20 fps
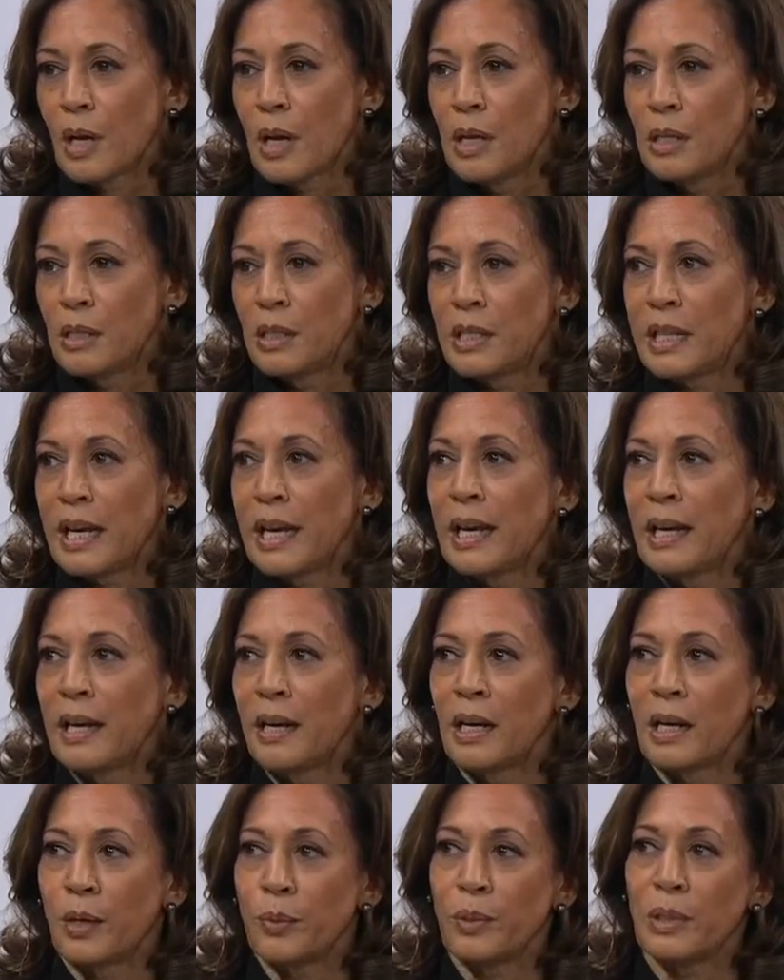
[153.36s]
Today,
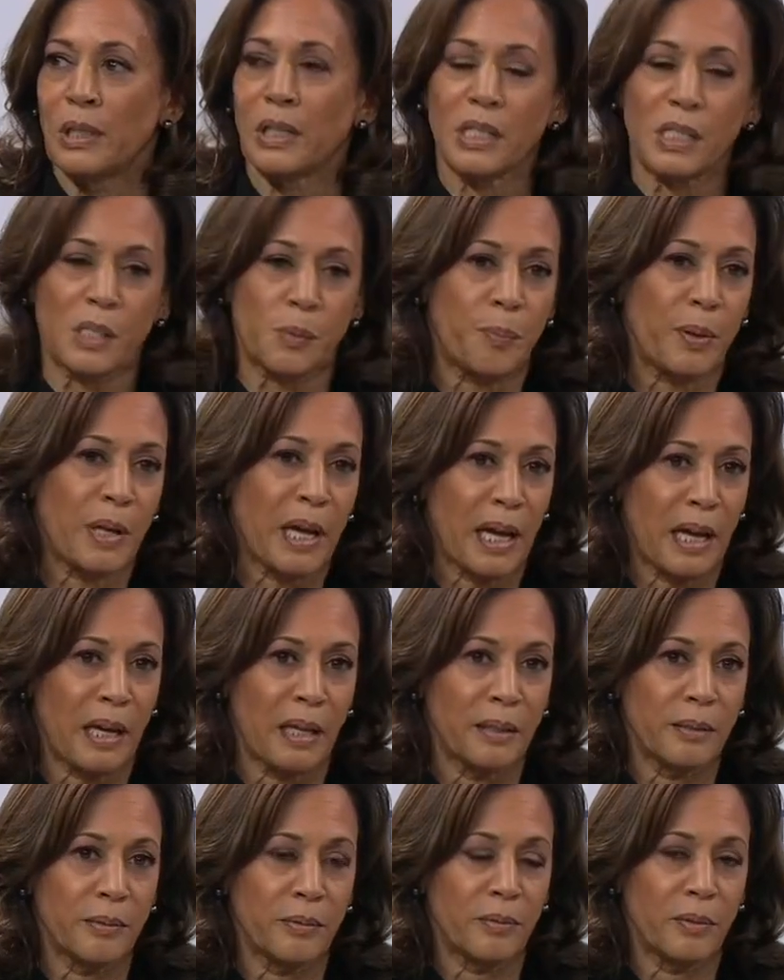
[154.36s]
I will
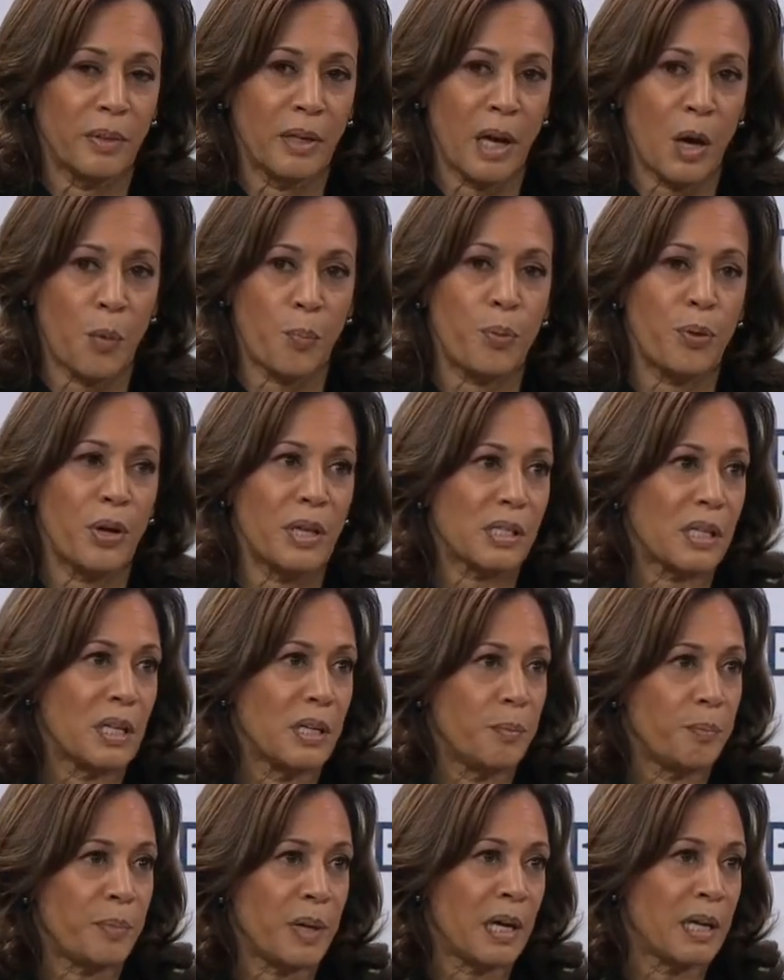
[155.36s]
explain how
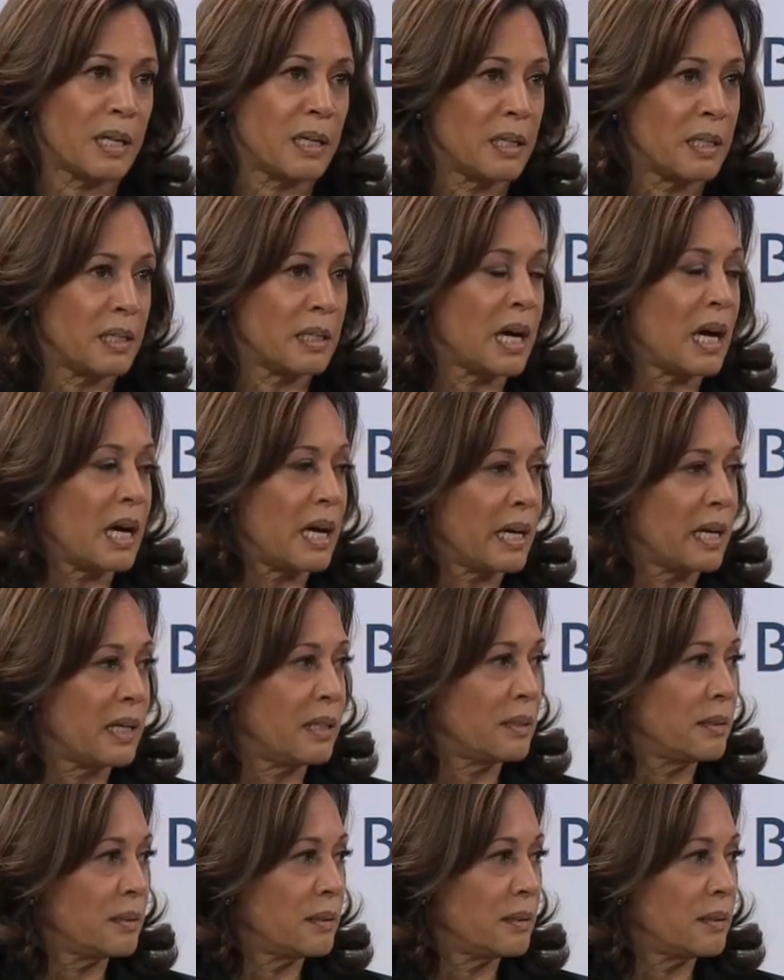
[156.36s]
President Biden and I